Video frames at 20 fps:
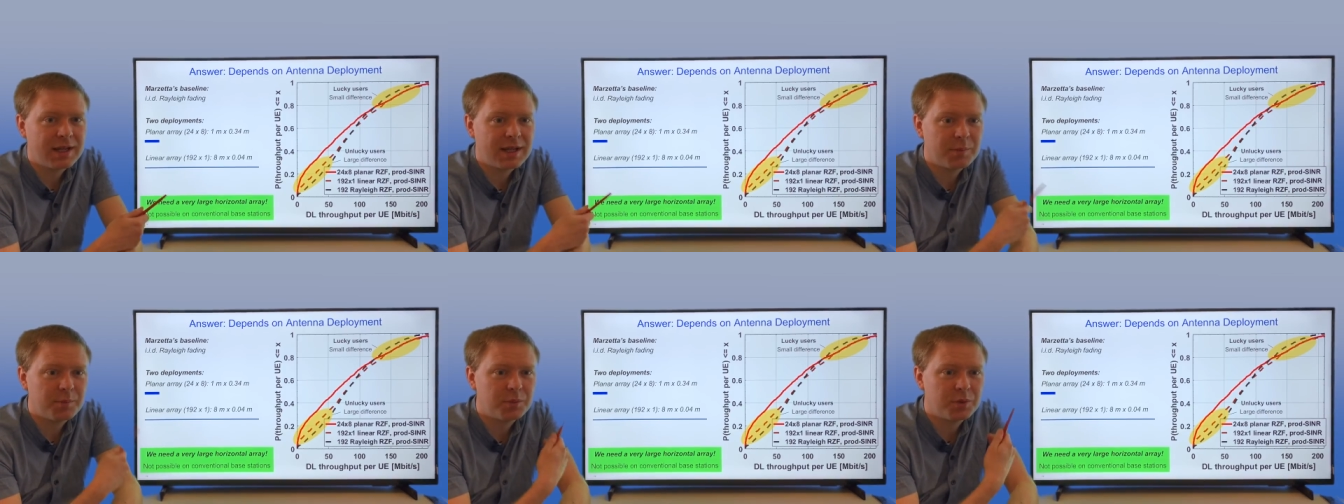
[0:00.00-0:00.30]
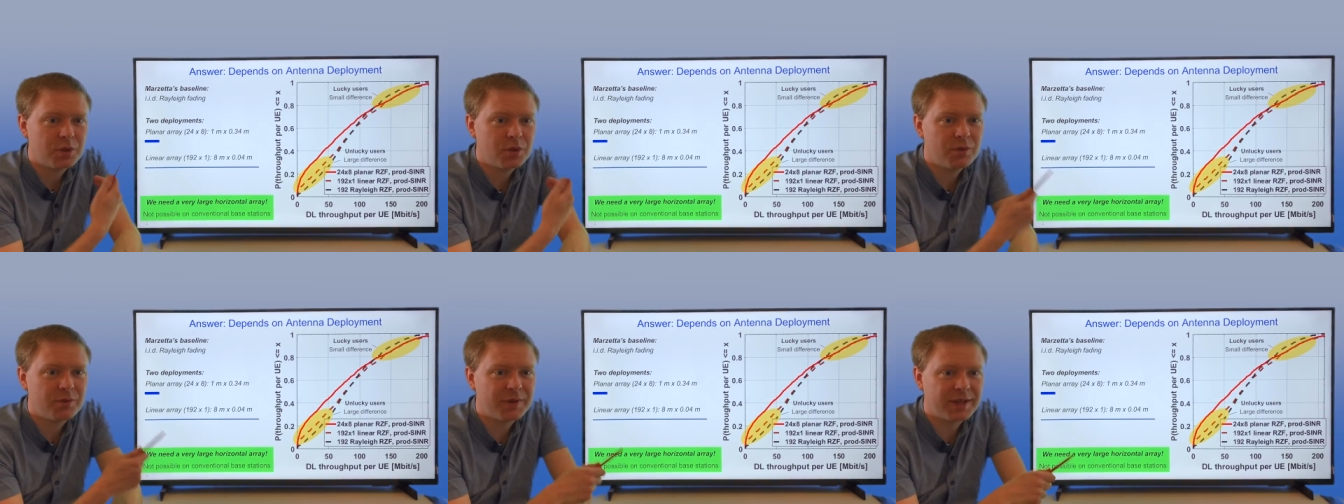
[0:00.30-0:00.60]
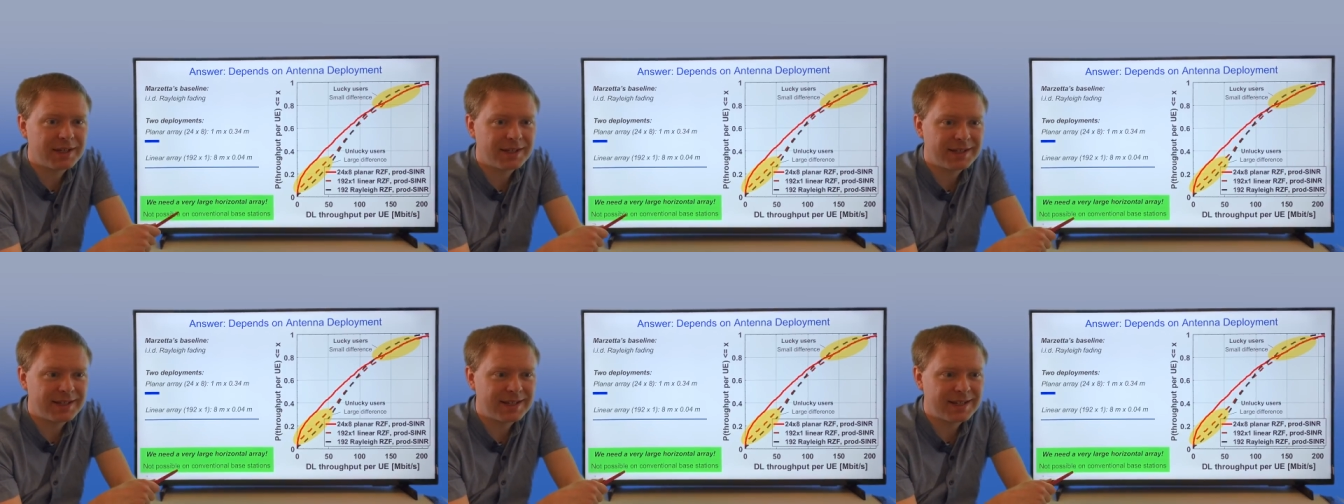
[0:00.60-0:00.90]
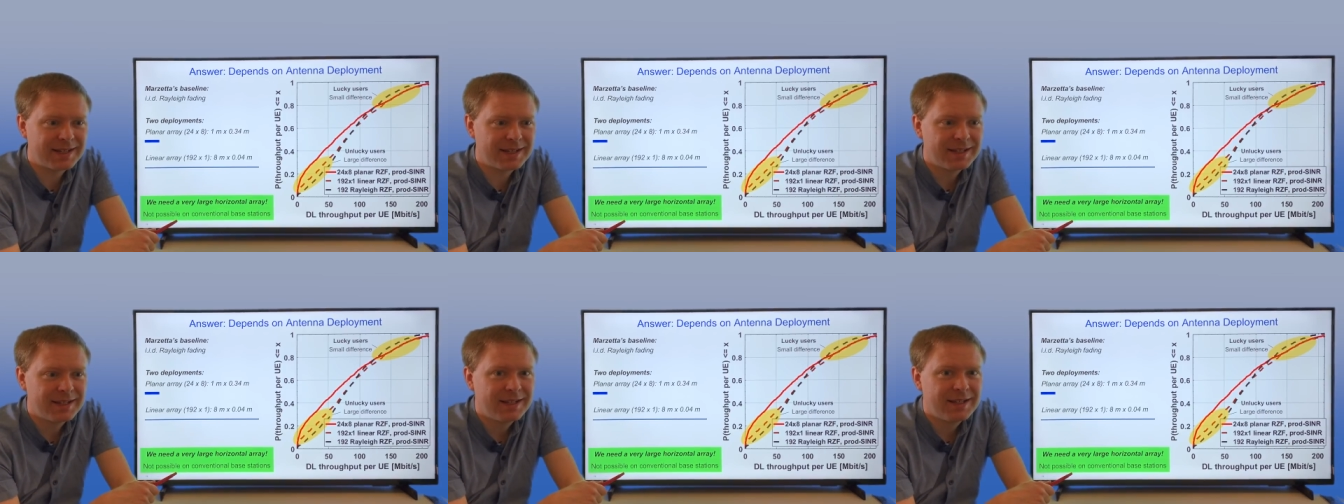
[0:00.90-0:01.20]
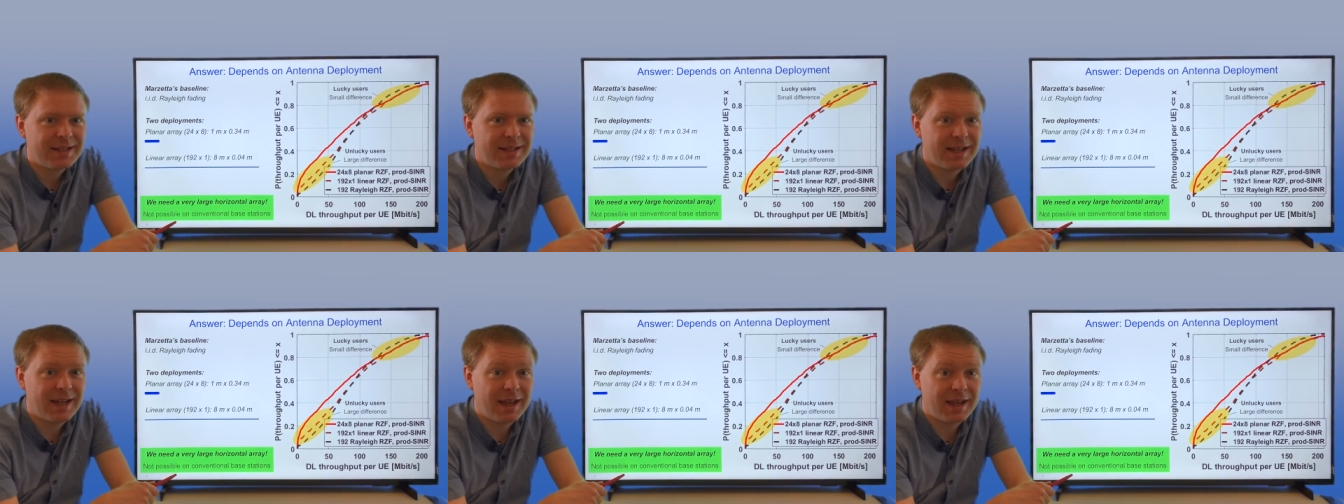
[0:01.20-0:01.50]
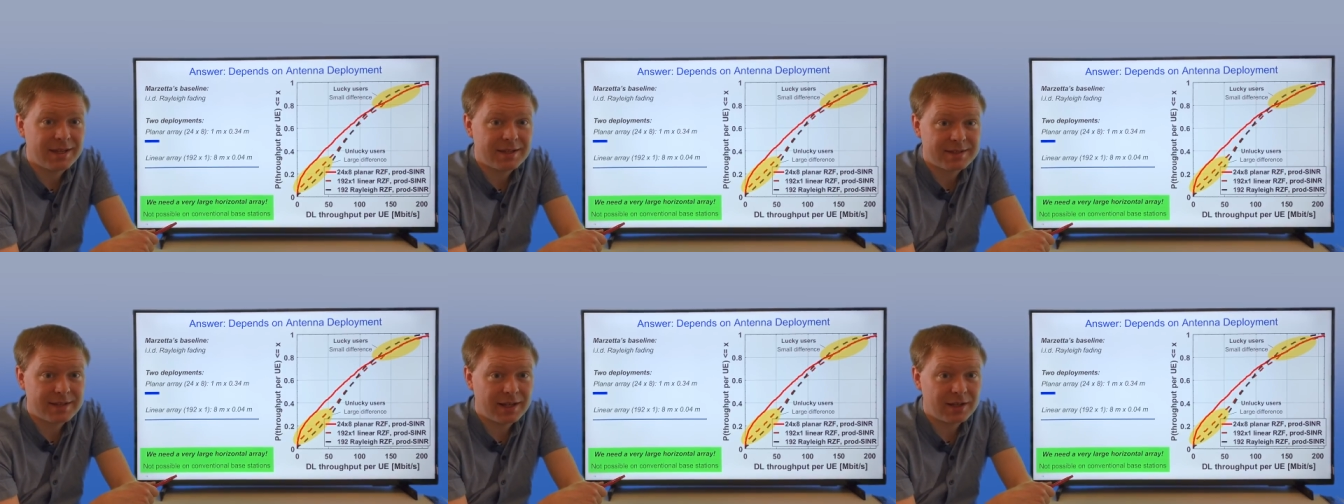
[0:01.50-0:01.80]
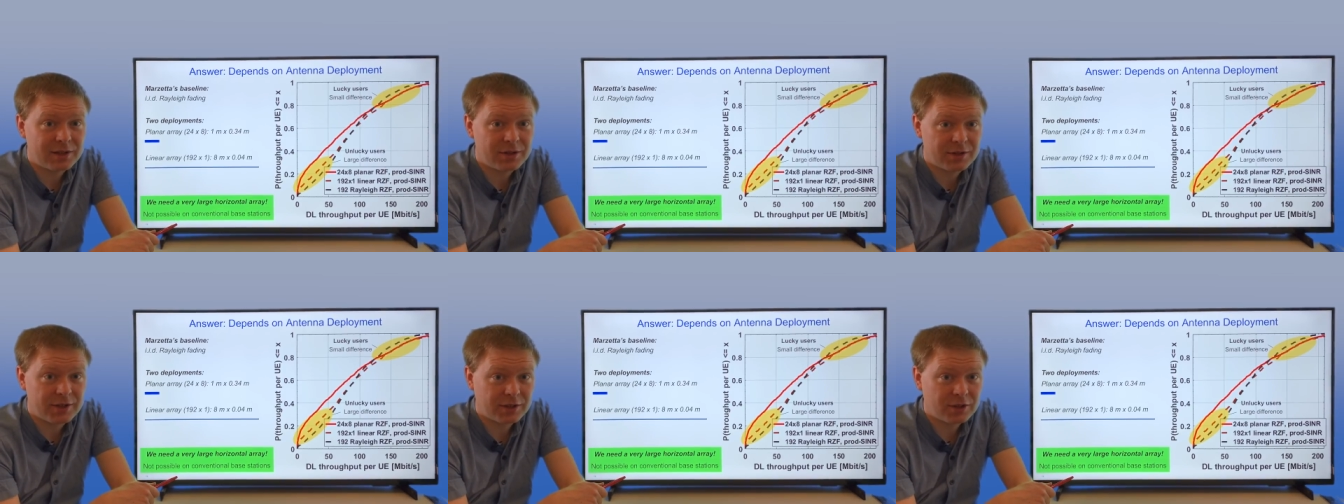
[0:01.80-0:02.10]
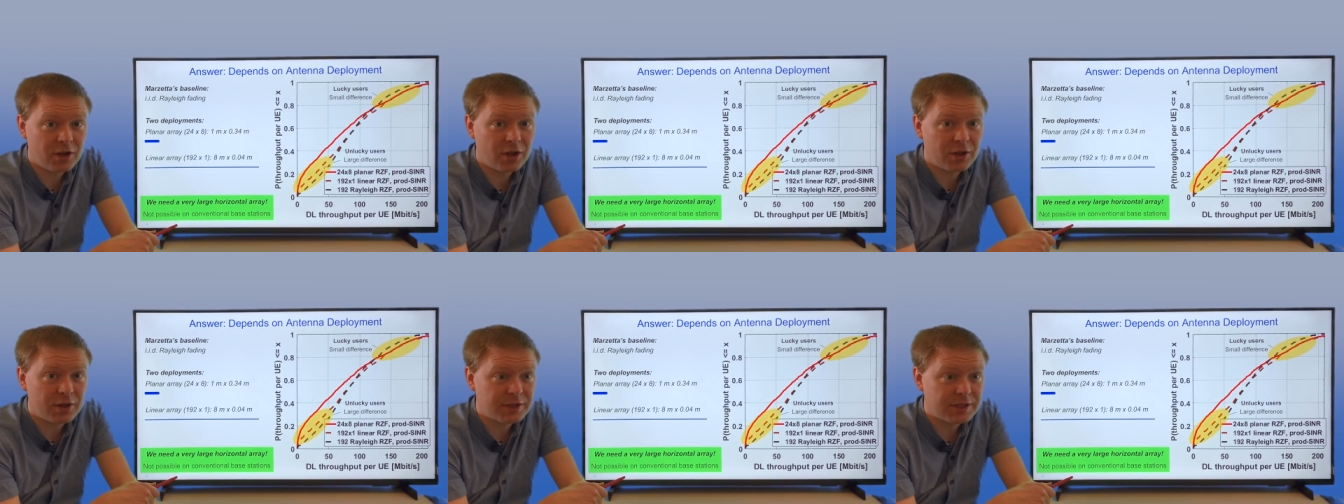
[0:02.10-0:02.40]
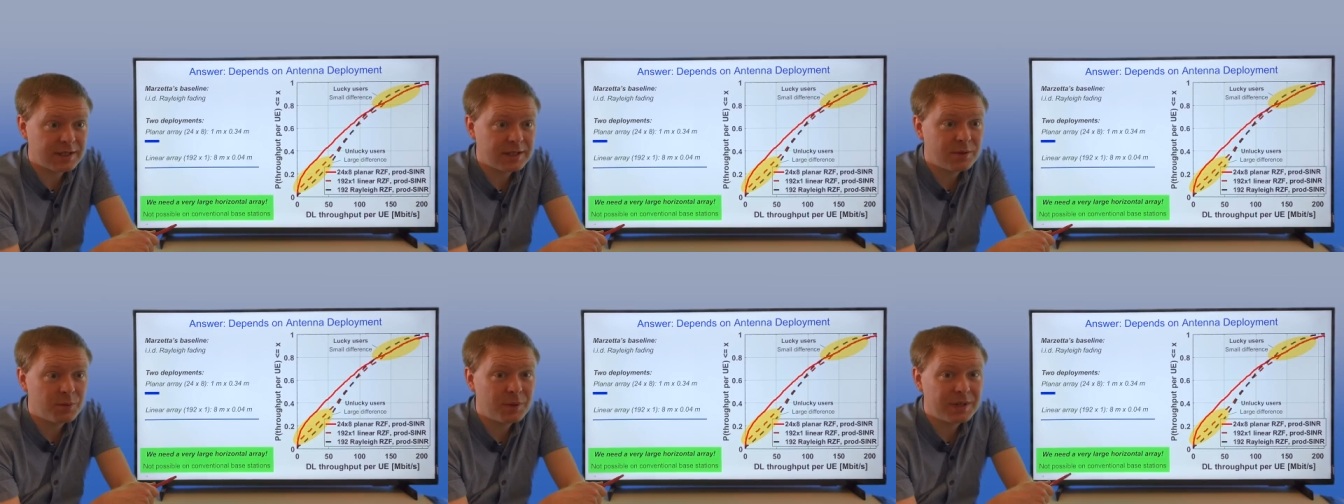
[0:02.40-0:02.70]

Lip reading: improving the cellular technology.